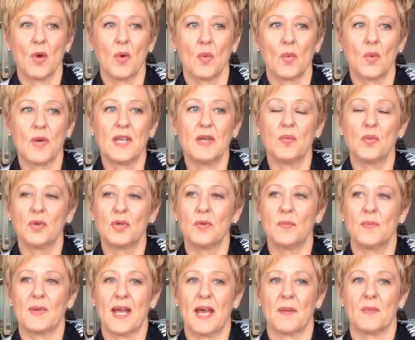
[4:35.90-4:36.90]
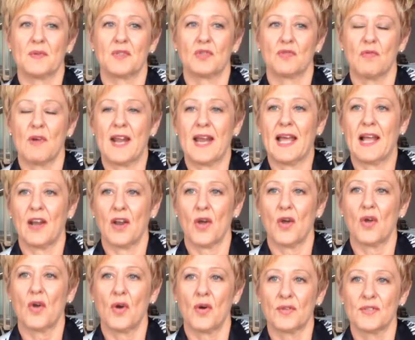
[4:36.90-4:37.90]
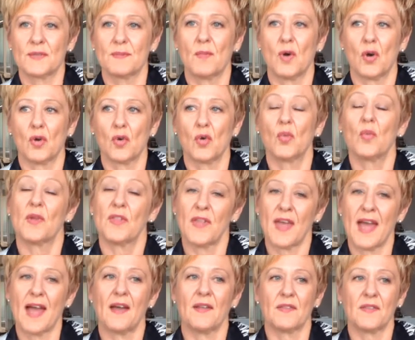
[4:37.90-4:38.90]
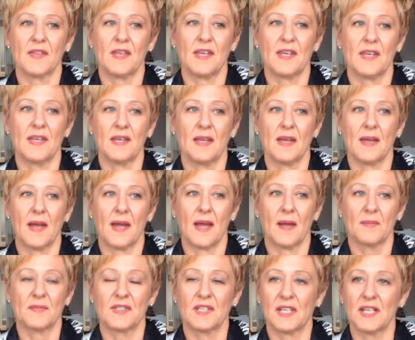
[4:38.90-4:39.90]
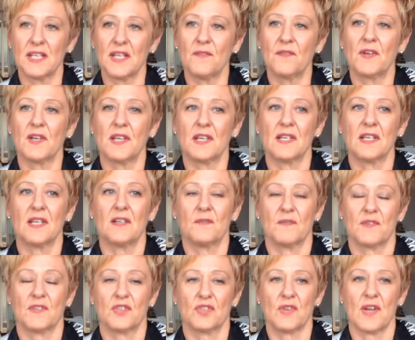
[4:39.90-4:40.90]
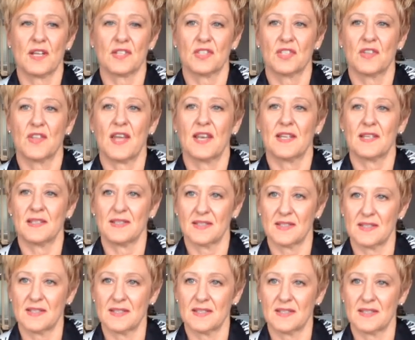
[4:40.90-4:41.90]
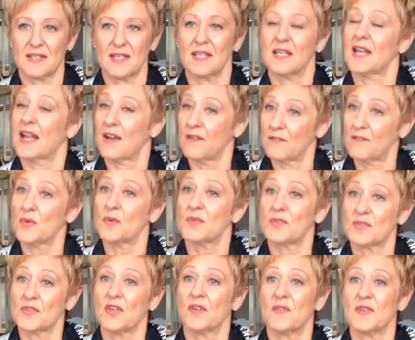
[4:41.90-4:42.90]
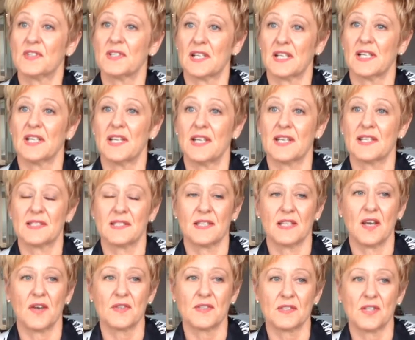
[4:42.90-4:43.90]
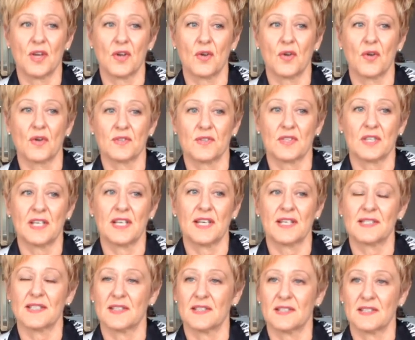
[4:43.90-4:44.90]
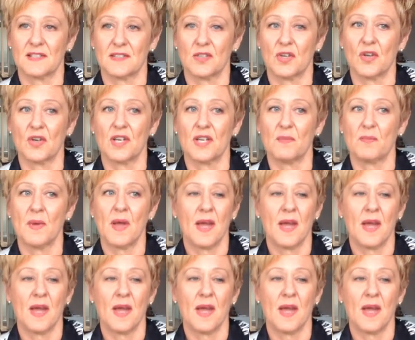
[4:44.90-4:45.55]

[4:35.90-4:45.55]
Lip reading: we wouldn't be able to run our low-cost model without the significant infrastructure that exists in our full-service clinics. And those low-cost clinics are certainly